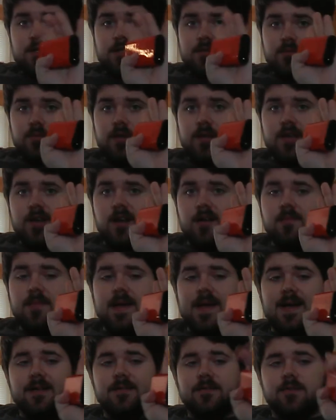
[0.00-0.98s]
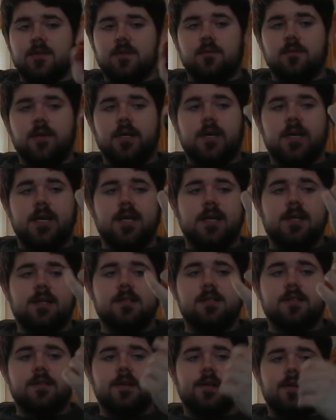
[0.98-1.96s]
It's really compact for what it
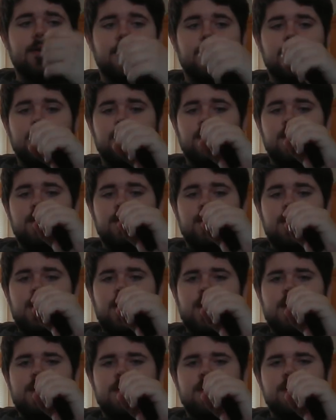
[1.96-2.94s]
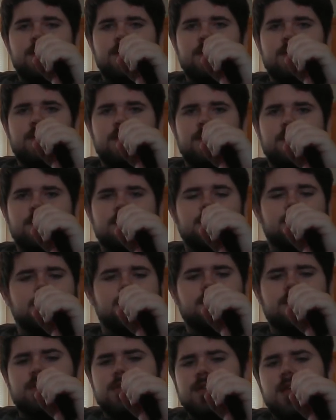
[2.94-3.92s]
is, and
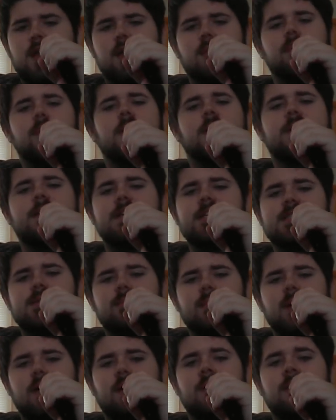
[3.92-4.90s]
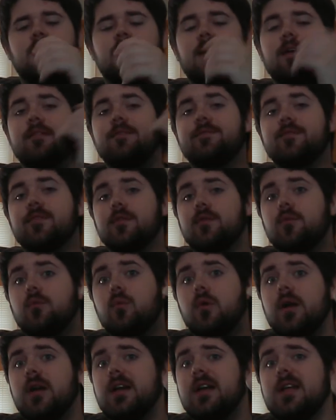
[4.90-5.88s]
it's got a pretty decent battery life for
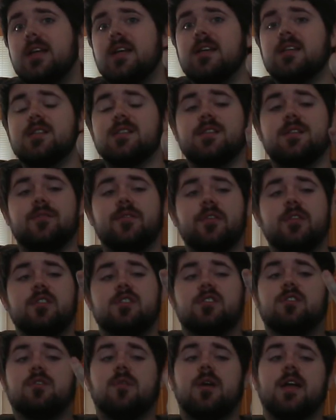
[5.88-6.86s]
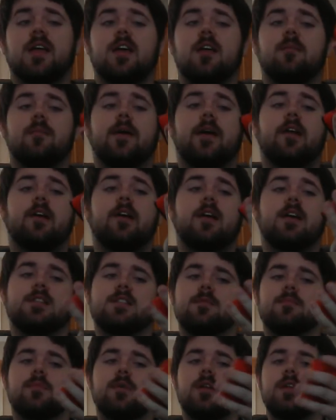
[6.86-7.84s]
what it is. If you're using the right kind of battery, it
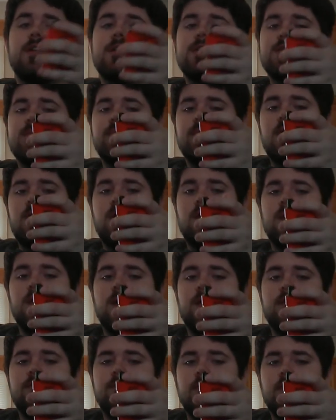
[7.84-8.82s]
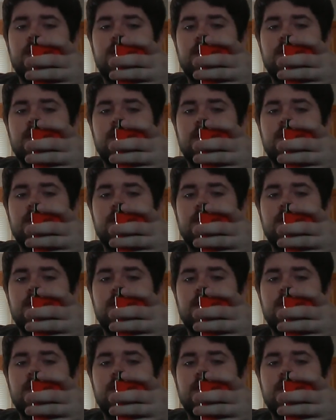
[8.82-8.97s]
has a pretty decent battery life.